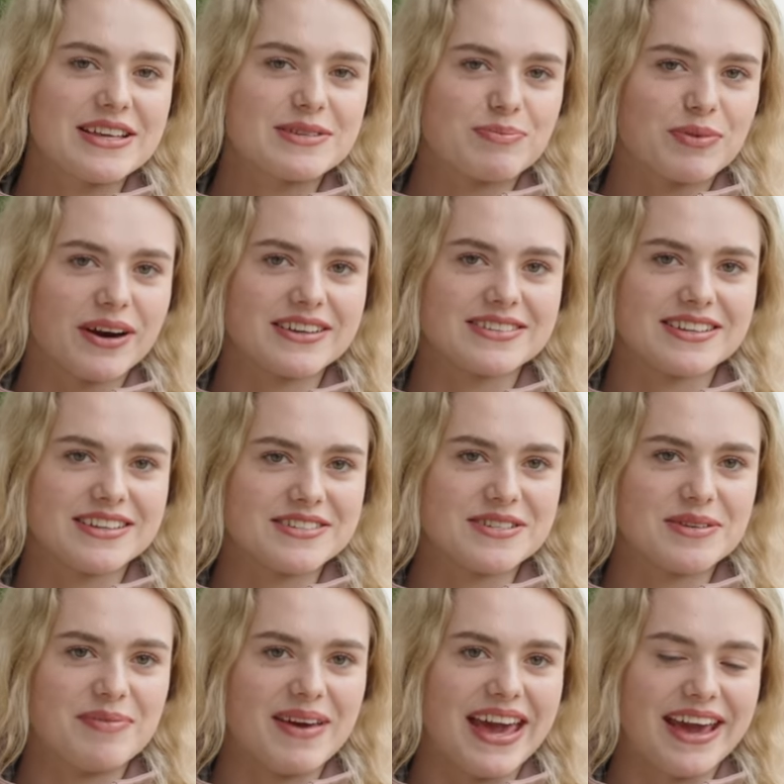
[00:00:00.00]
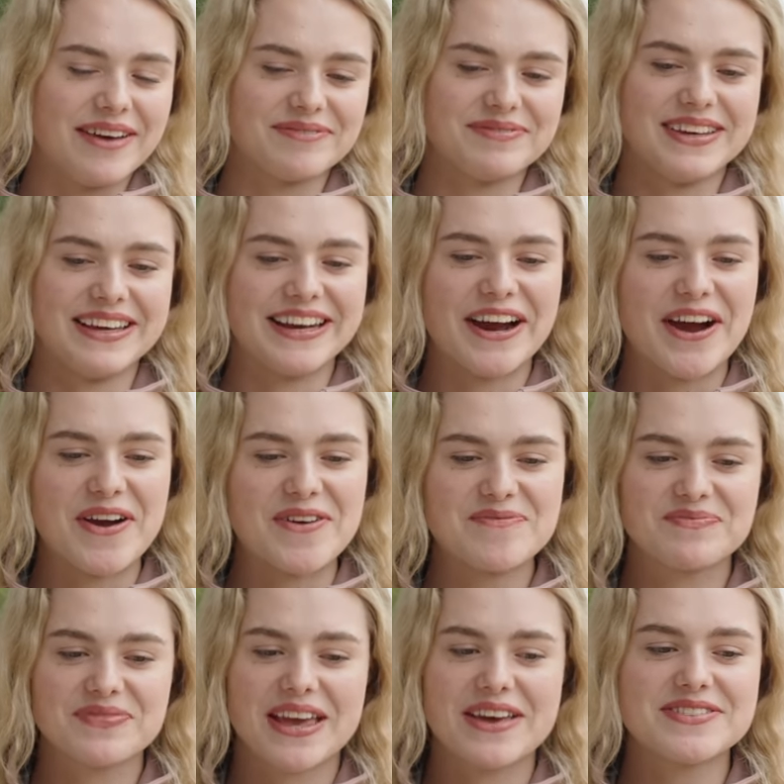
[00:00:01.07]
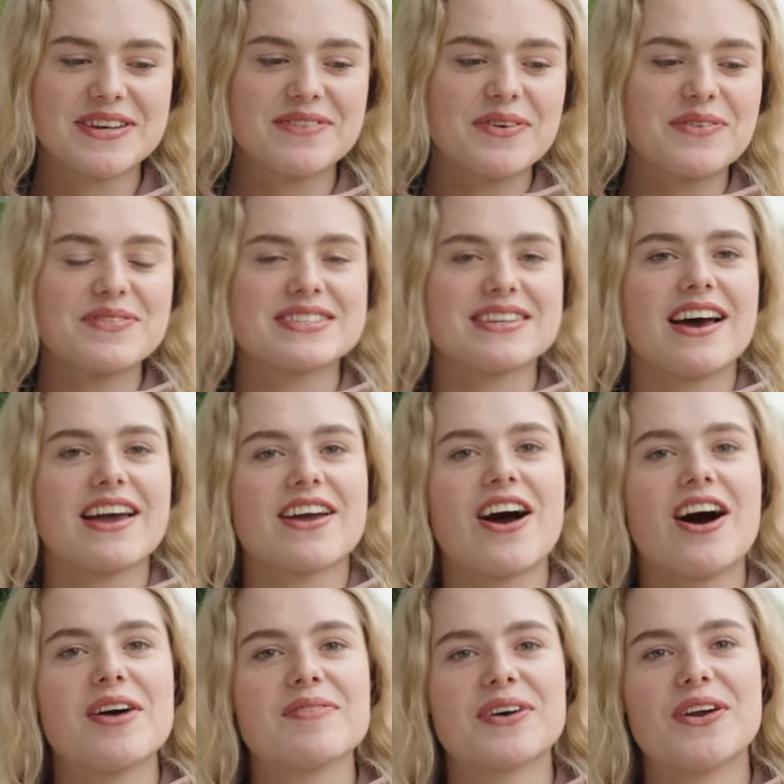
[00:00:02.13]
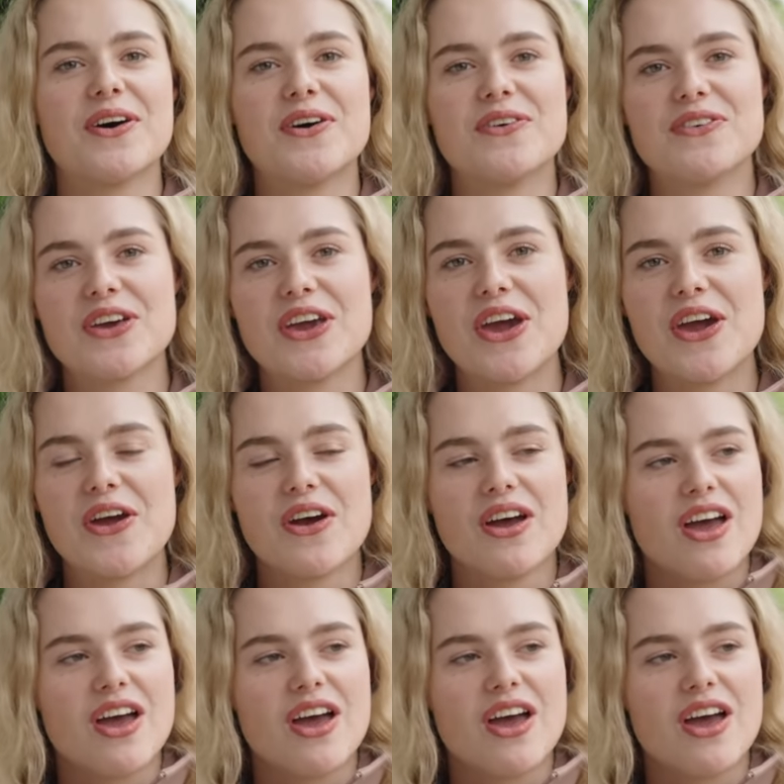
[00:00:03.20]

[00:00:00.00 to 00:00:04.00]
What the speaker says: is priceless to me, you know. If someone was like, I'm gonna offer you